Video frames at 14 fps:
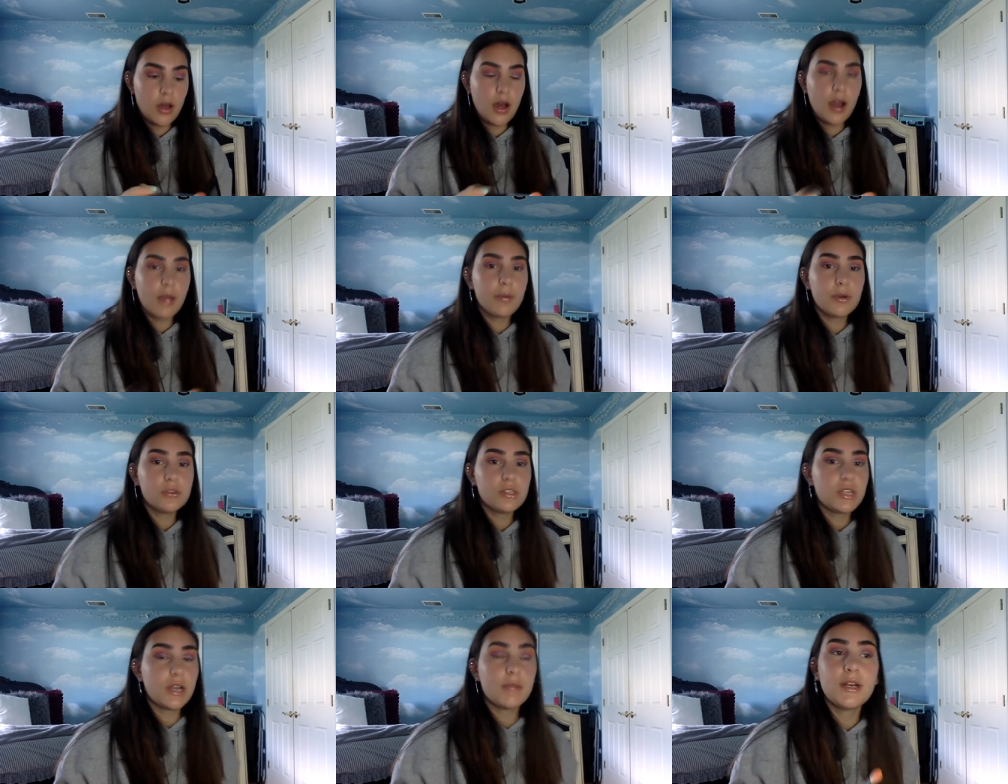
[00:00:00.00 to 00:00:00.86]
I
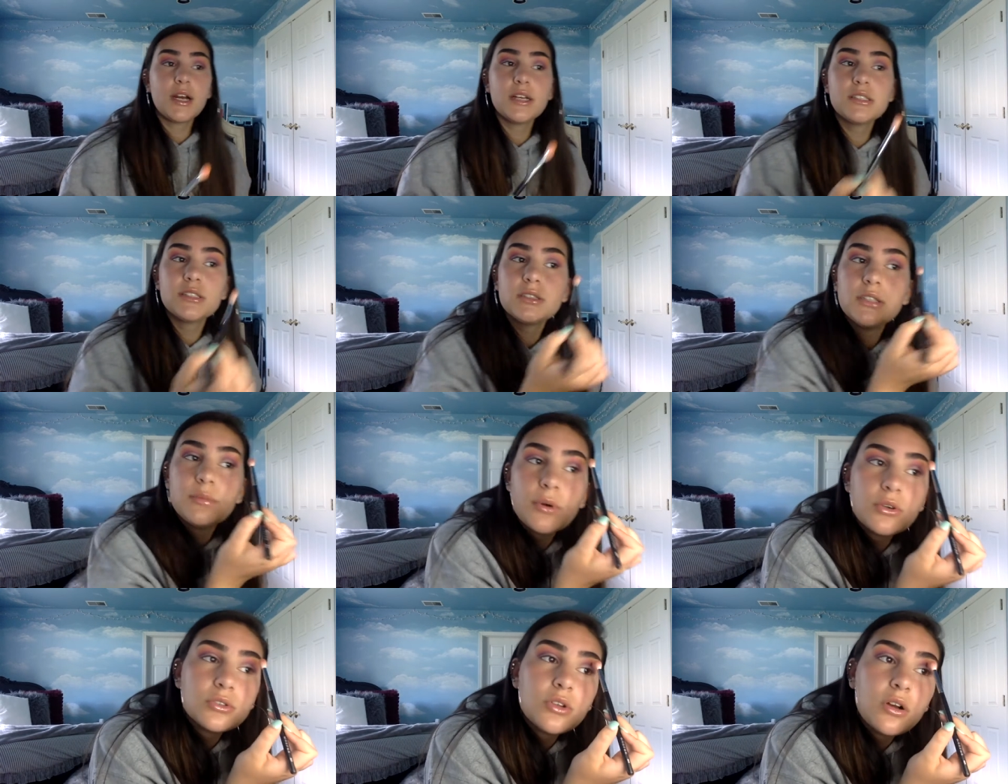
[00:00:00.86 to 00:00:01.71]
post it, I mean, I
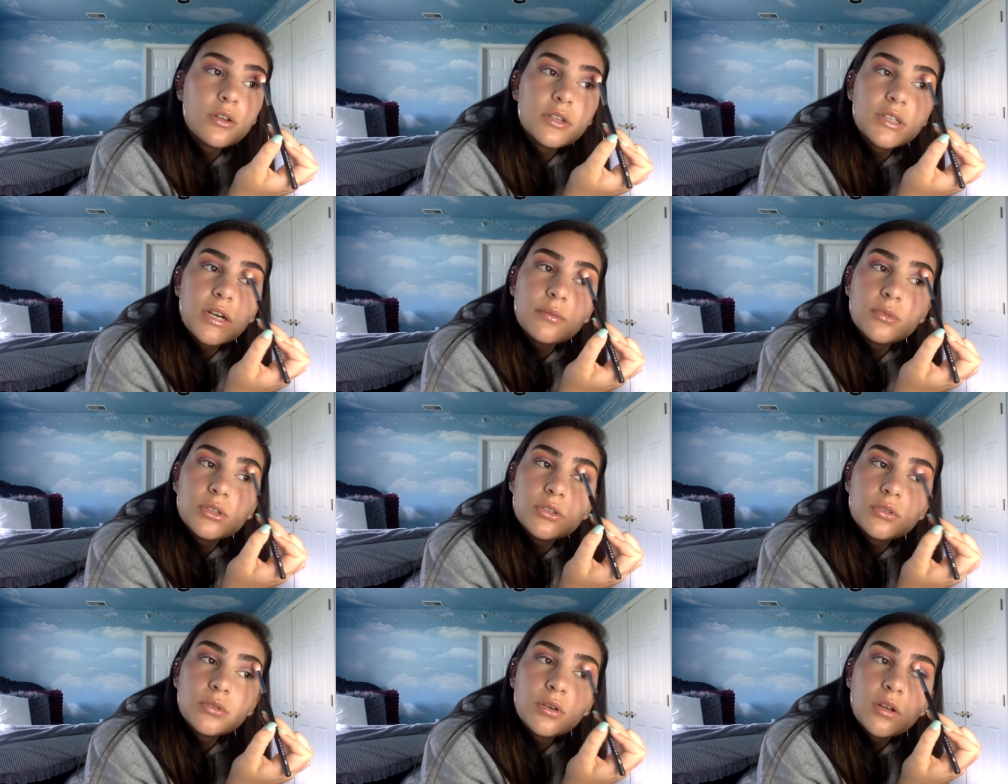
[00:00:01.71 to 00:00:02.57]
delete posts all the time
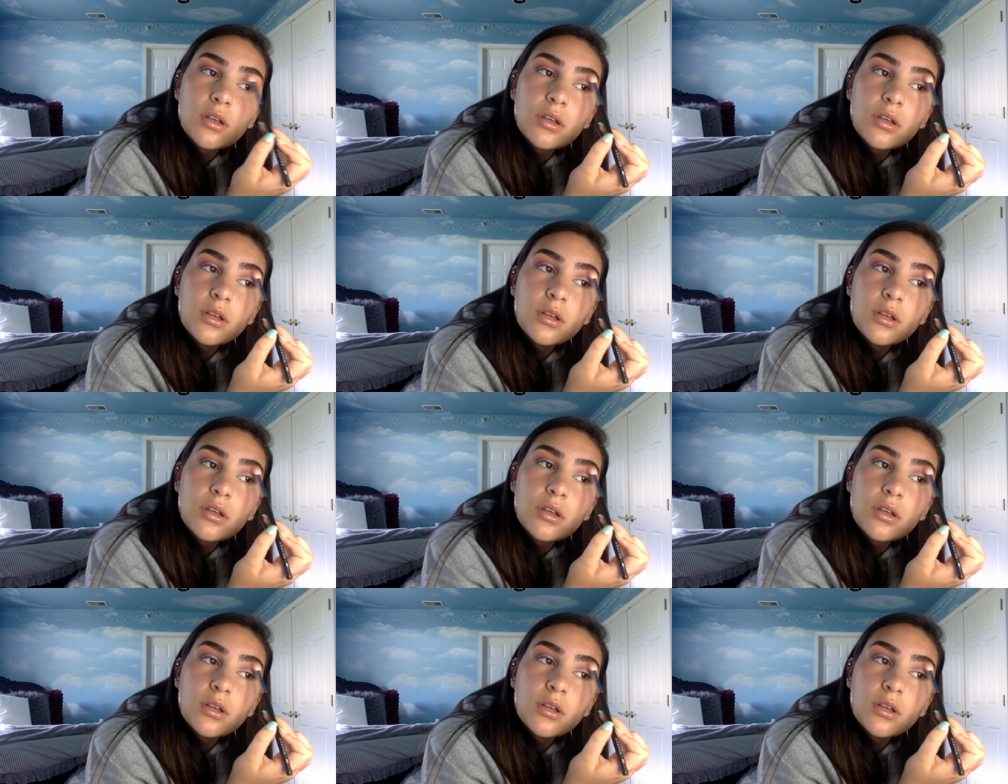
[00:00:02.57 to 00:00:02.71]
too.